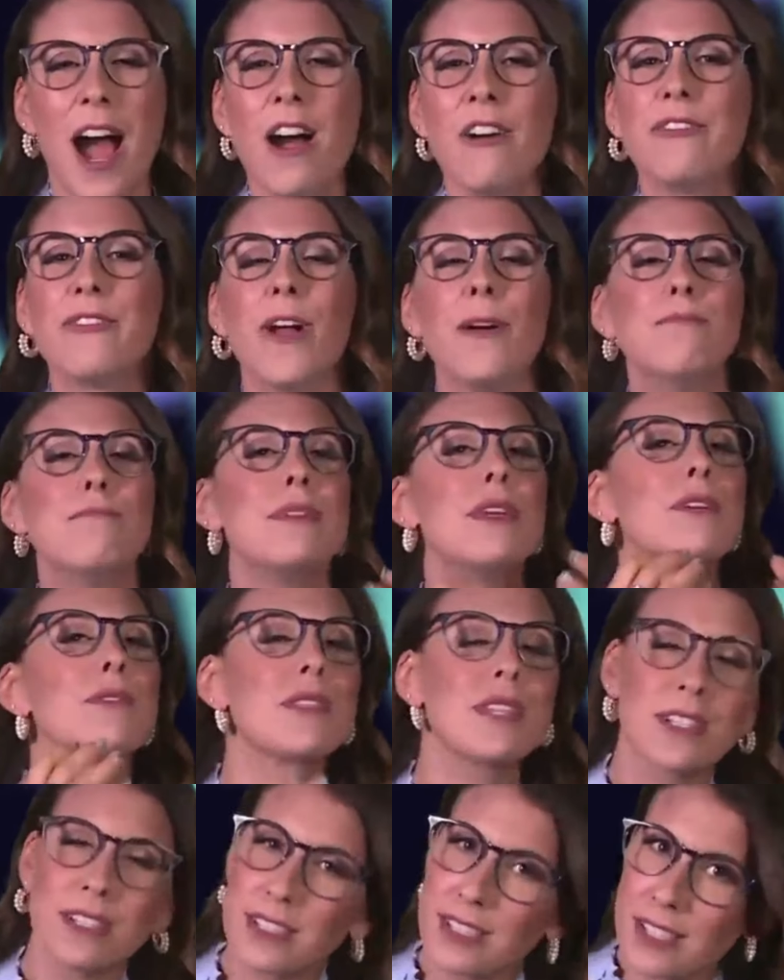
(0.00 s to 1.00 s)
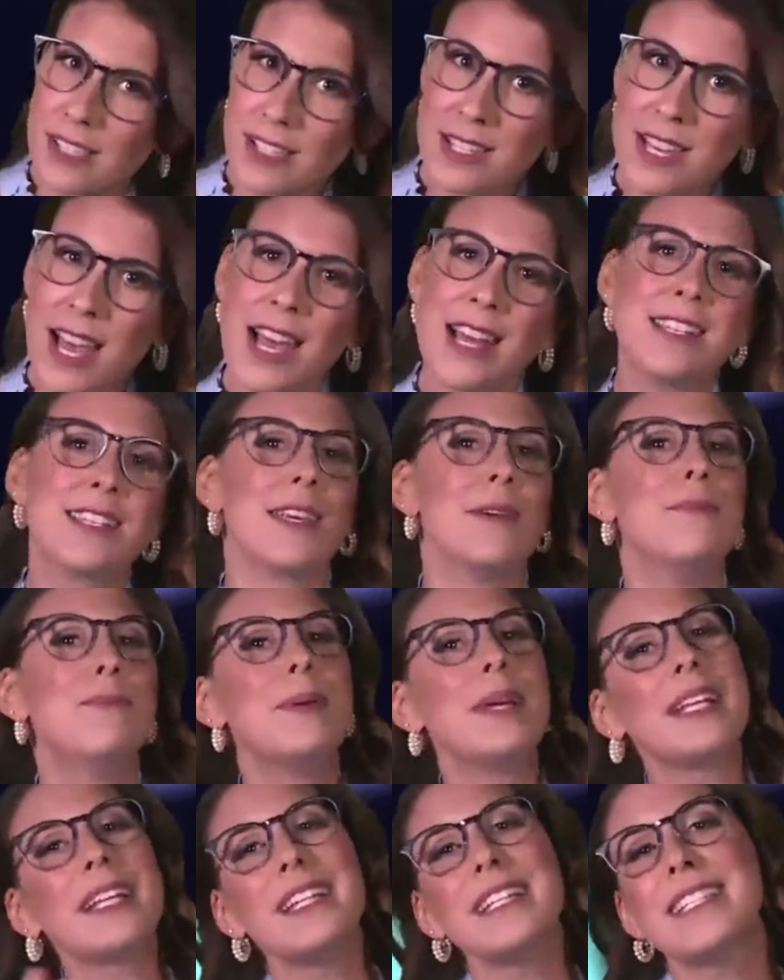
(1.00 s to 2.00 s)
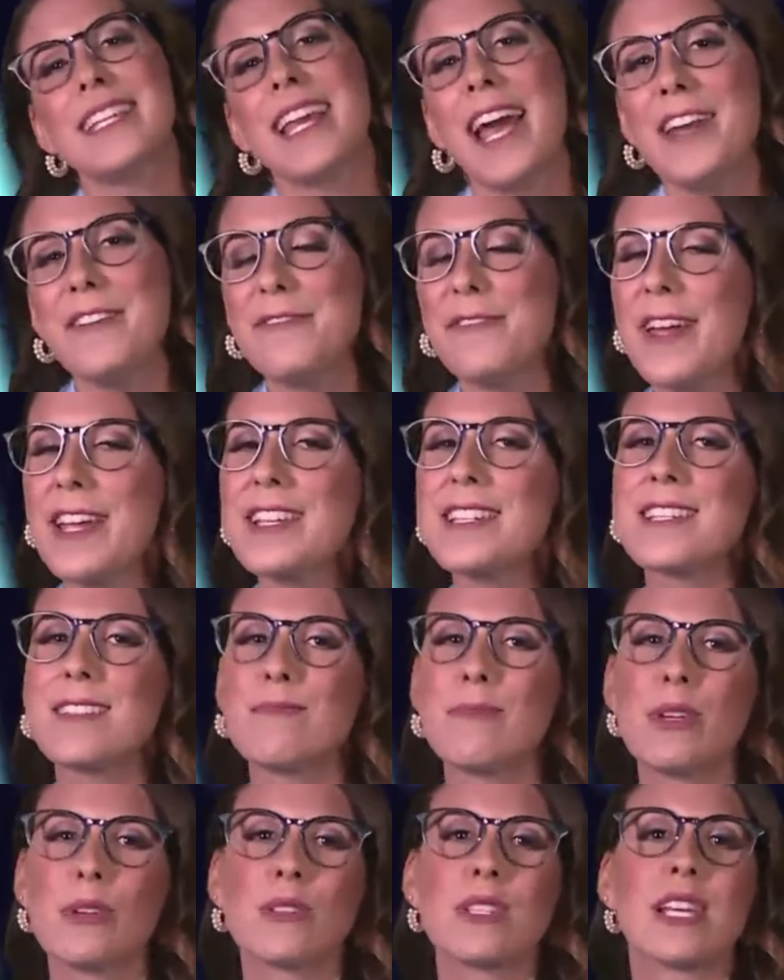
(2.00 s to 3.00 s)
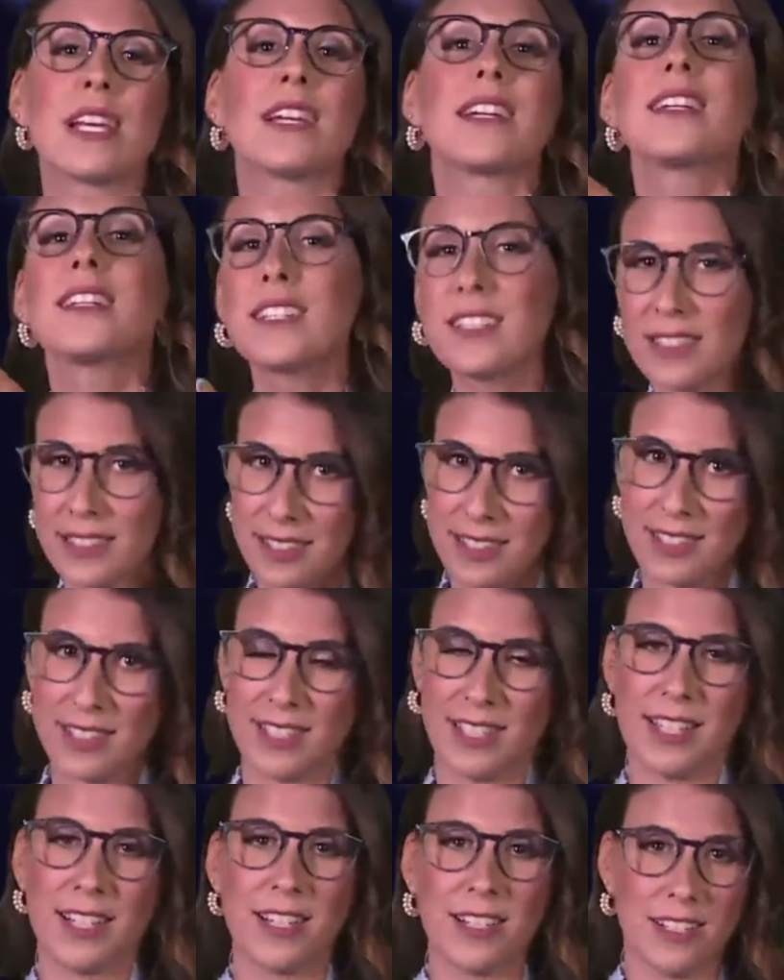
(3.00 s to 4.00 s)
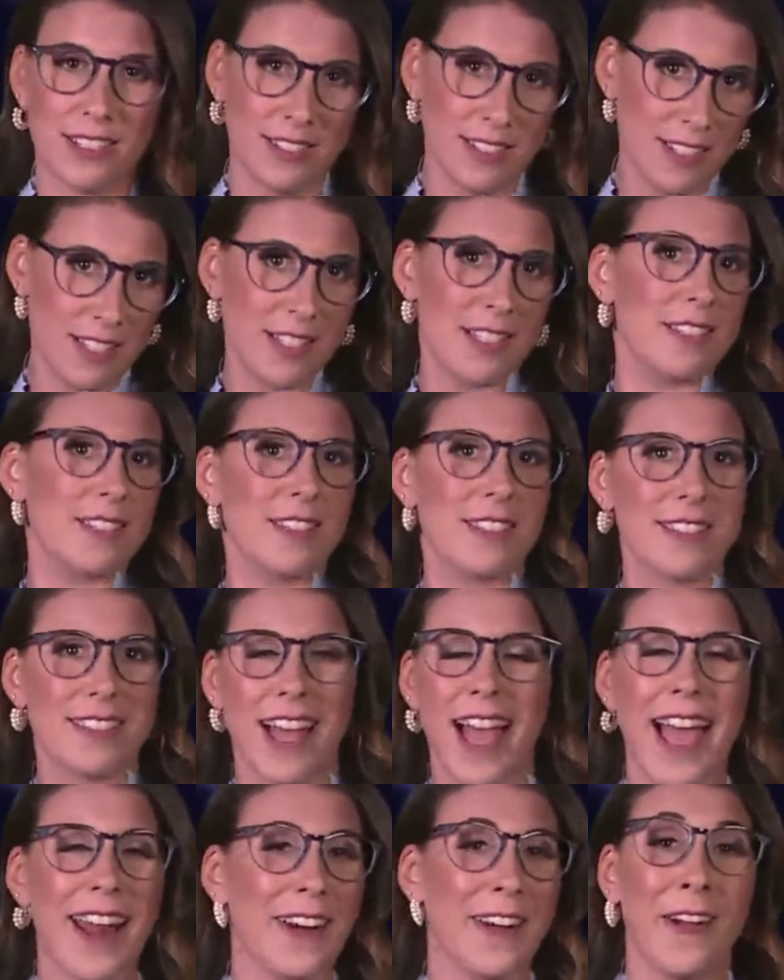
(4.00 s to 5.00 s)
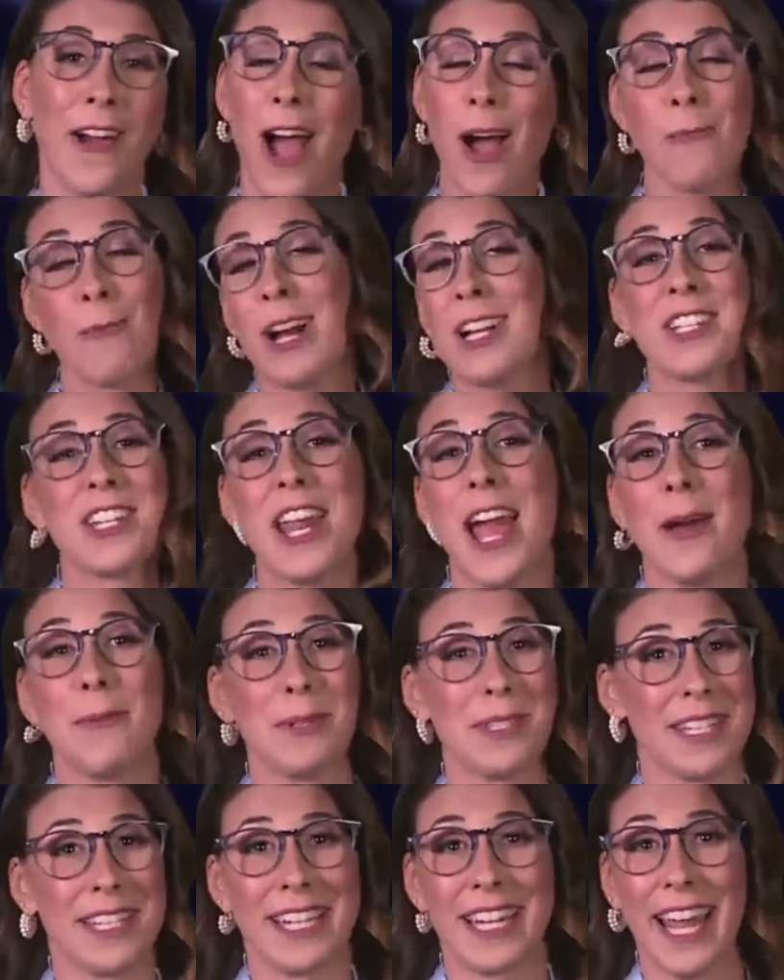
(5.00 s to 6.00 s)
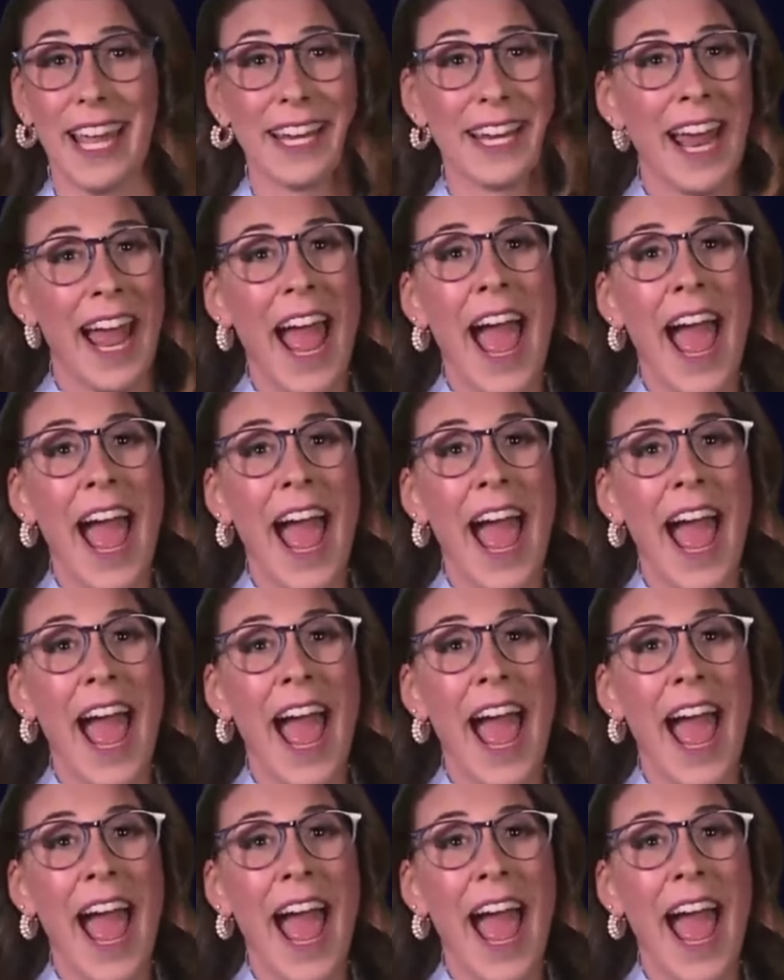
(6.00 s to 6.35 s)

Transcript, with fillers: from musicals to Bill and Ted Face the Musicals. I don't know. I'm watching Hamilton again.